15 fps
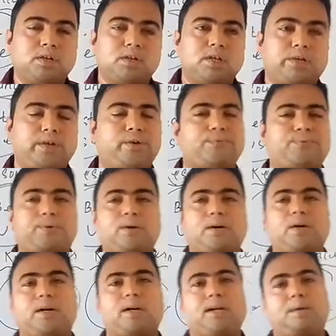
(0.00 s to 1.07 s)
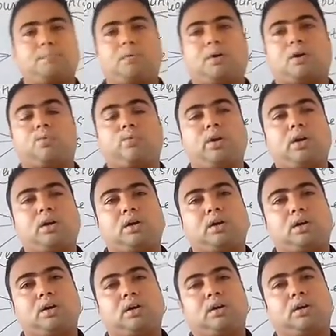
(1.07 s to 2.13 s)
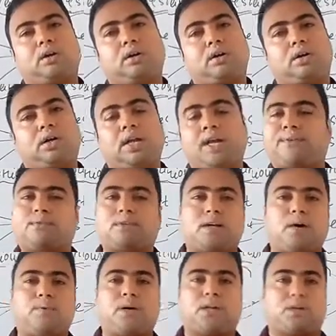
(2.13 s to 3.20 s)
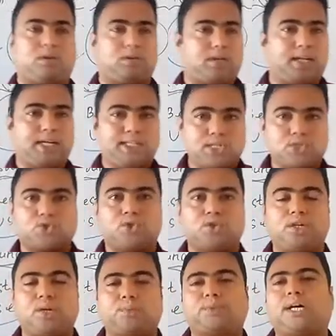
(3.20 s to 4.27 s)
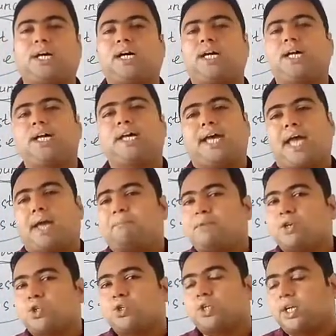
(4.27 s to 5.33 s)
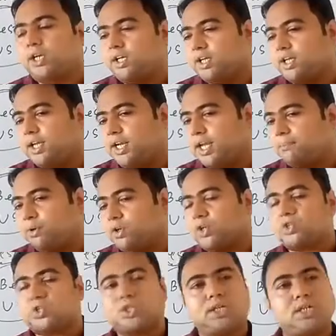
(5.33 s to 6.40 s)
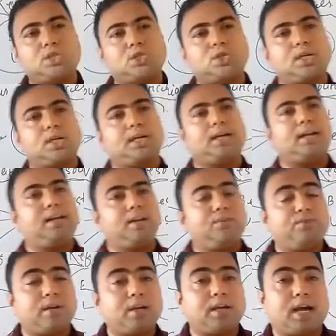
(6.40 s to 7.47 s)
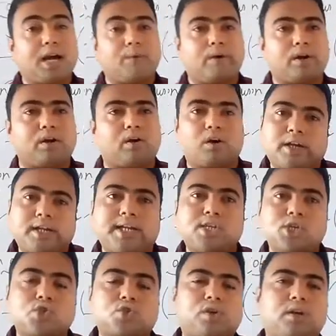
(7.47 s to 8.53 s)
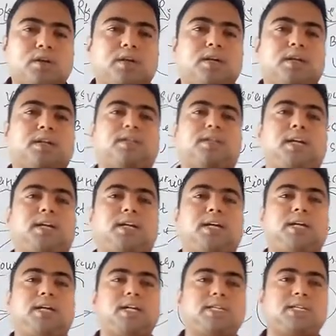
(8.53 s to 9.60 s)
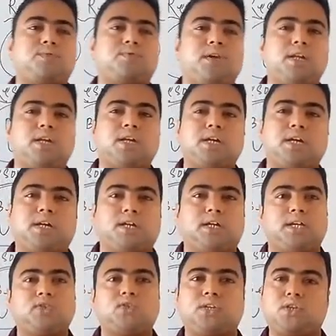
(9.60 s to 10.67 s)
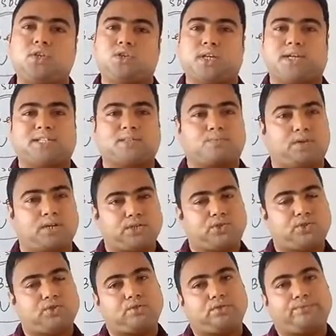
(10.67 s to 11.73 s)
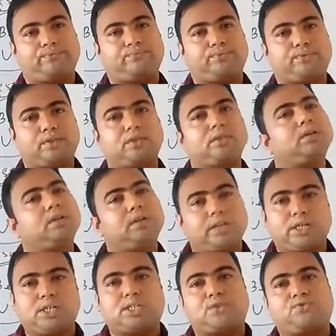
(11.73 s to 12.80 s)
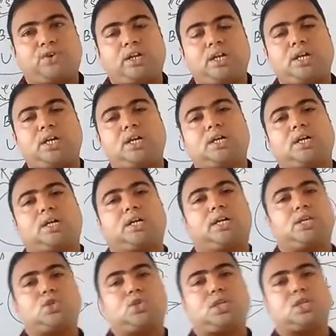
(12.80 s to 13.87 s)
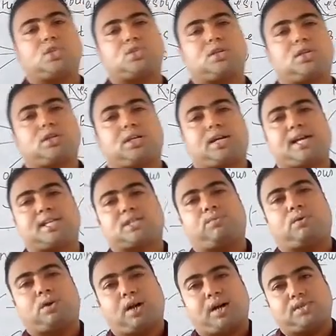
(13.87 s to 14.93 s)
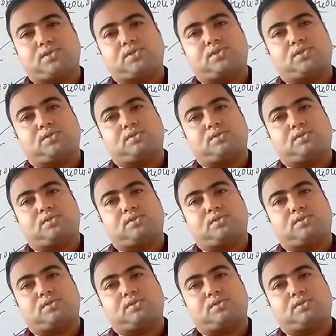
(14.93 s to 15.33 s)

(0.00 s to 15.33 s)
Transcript: If labor will left our organization, if the efficient laborers is leaving our organization, then it is a very dangerous task for us. It is a very dangerous task for us,